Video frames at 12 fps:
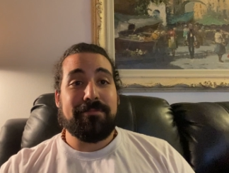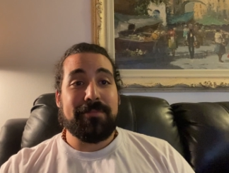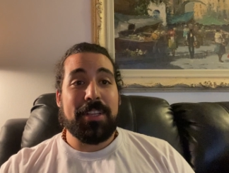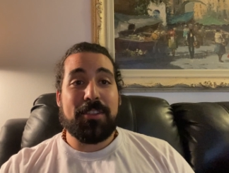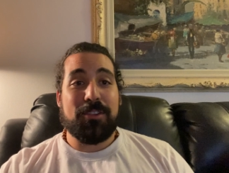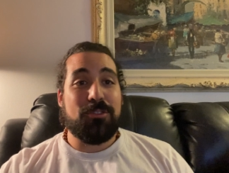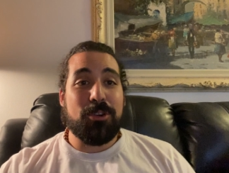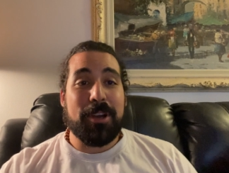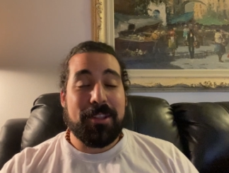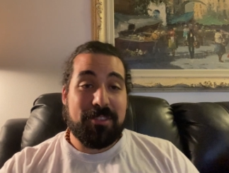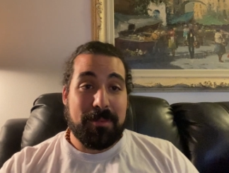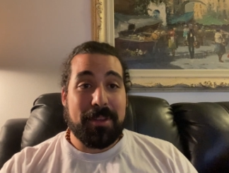It's a joy,
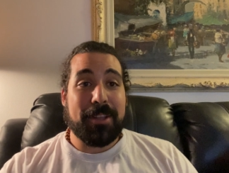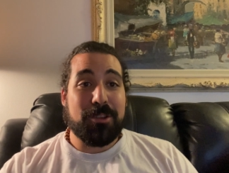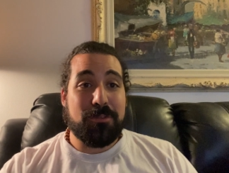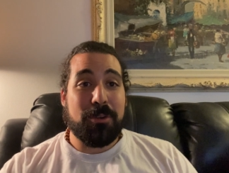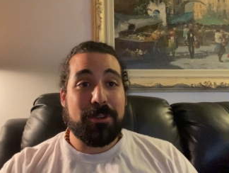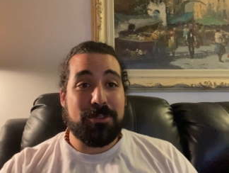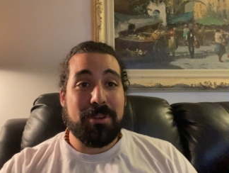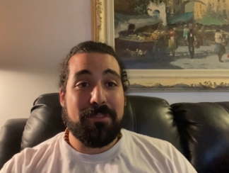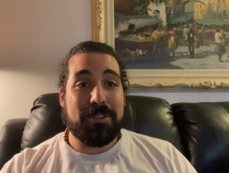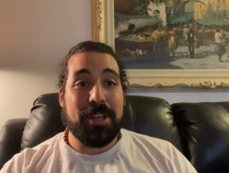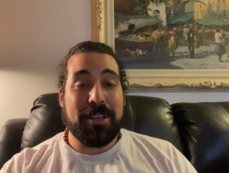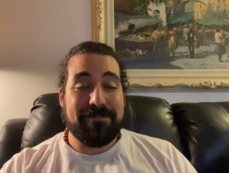it's something I look forward to
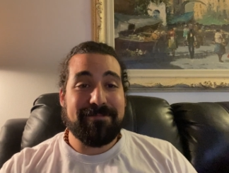every day.